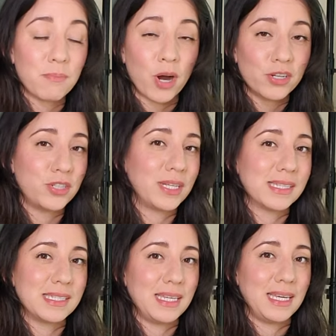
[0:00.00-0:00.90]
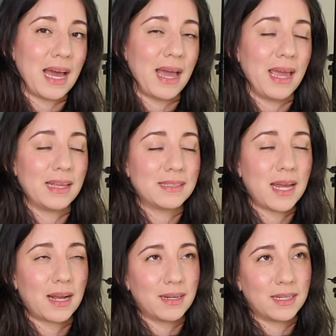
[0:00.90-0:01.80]
March, you can see I
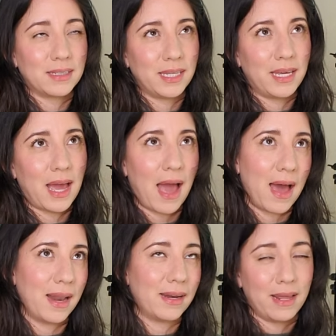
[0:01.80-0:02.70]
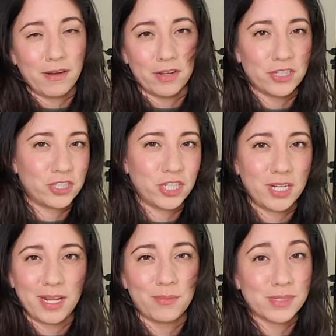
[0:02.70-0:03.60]
technically had an
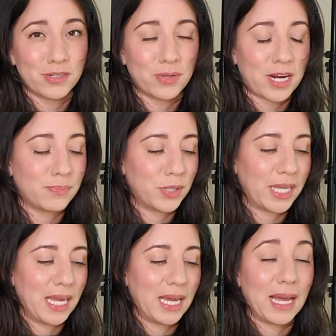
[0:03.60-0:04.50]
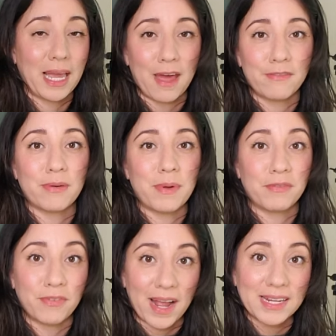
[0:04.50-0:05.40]
audition. It was a direct booking, again, from a
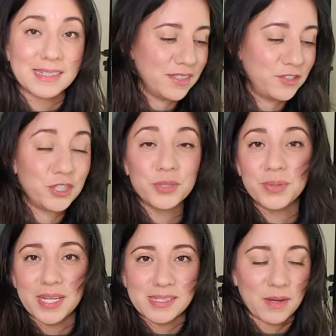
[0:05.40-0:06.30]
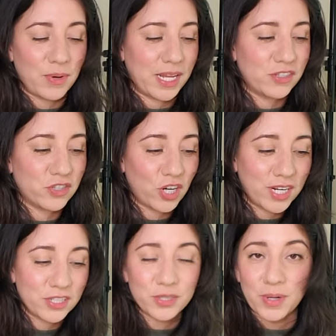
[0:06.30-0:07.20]
friend. June is when I
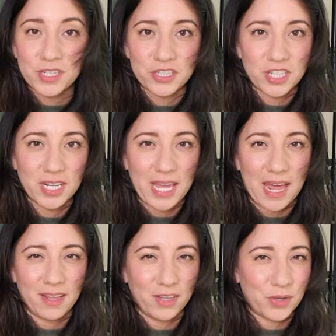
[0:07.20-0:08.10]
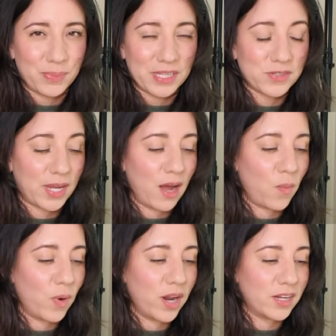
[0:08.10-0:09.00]
started to audition again a little bit, so I got
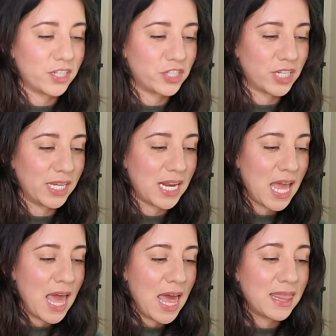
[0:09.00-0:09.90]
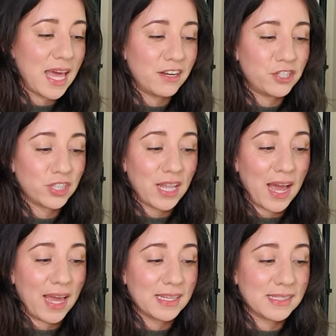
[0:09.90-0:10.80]
1 audition. Then
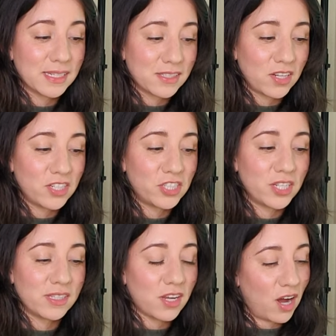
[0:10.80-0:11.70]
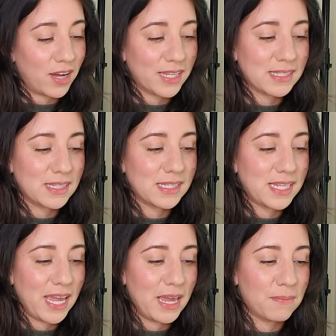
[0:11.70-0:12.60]
July, 6 auditions. August, the
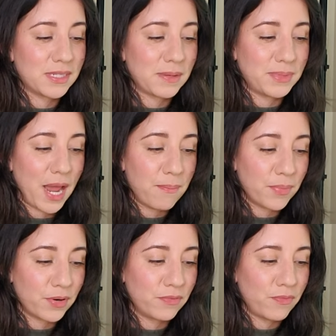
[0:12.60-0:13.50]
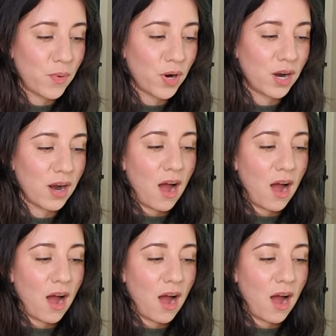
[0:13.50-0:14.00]
same. September, 4.